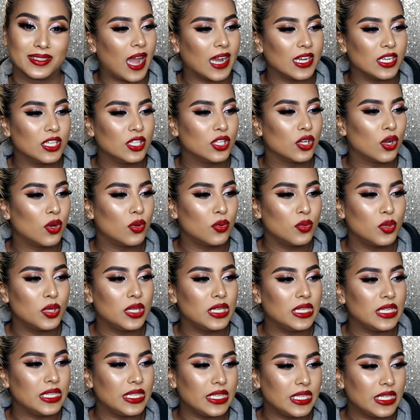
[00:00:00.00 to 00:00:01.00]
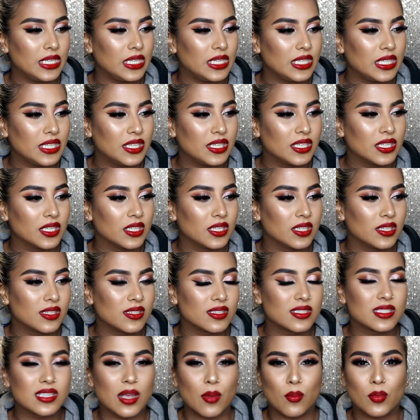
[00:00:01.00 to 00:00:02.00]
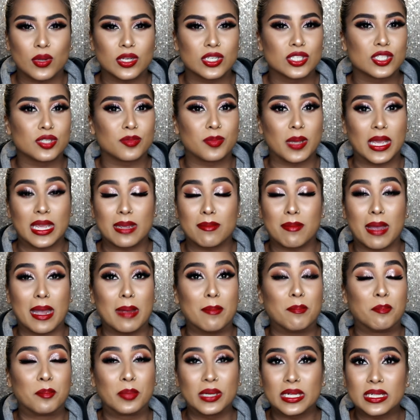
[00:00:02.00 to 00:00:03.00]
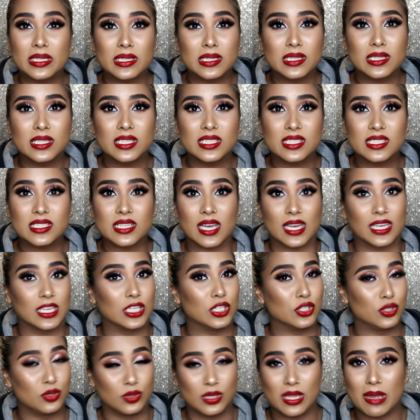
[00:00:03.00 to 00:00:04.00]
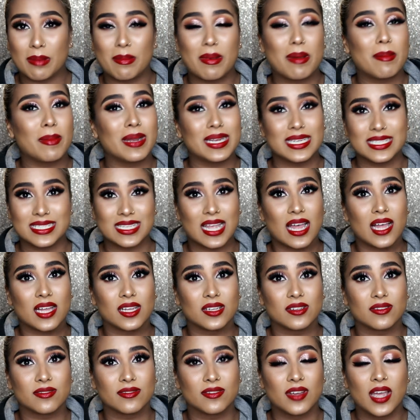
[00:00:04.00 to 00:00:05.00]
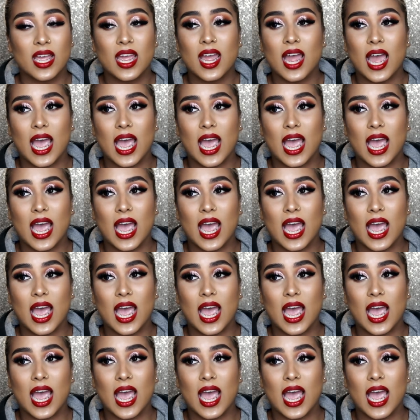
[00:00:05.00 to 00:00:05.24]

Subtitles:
I don't need someone to pay my bills. I can do that by myself.